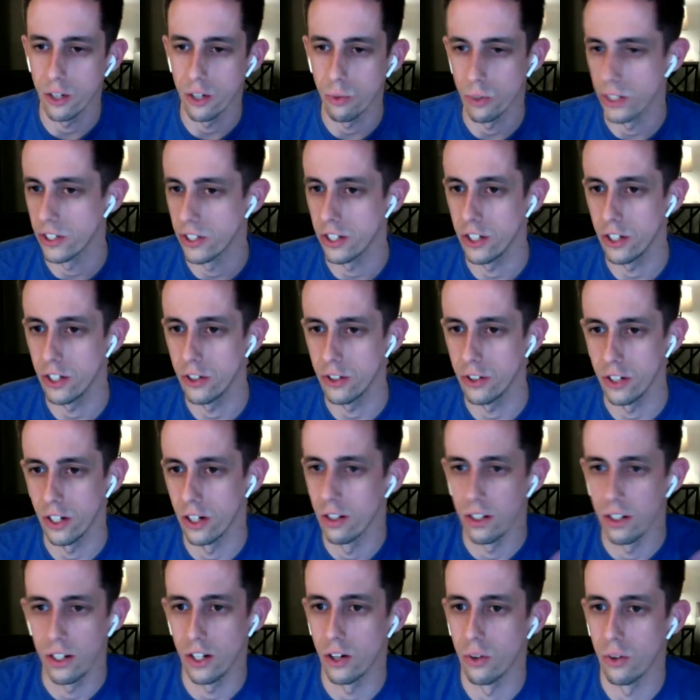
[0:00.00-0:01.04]
We see you did a
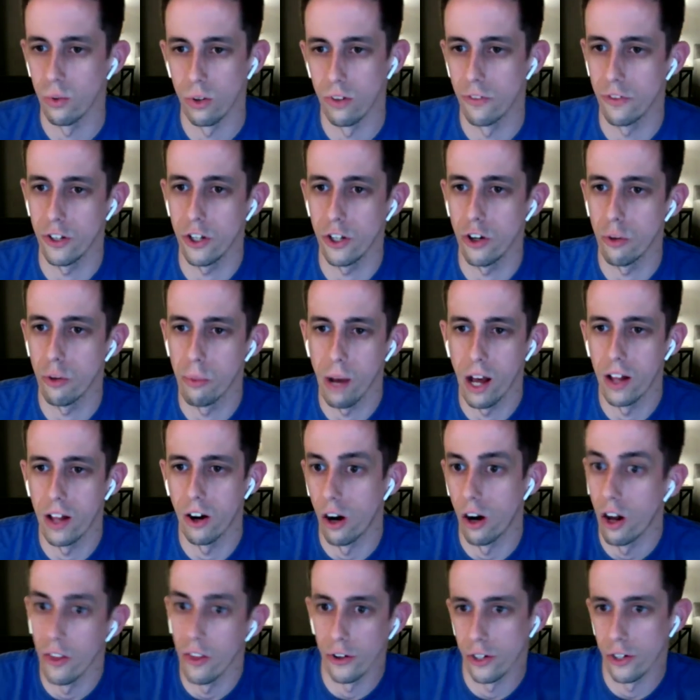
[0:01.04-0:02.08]
review about
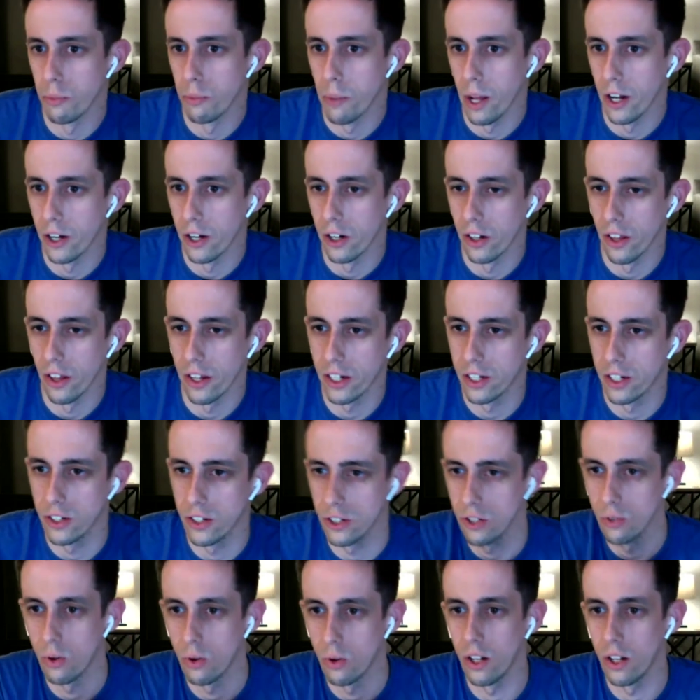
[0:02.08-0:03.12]
our other competitor. Like, do
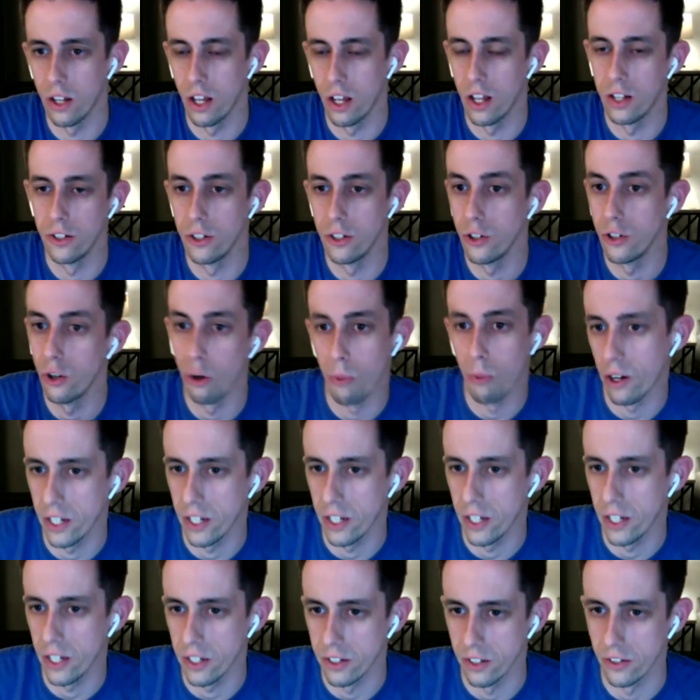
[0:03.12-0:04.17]
you know about Kinsta?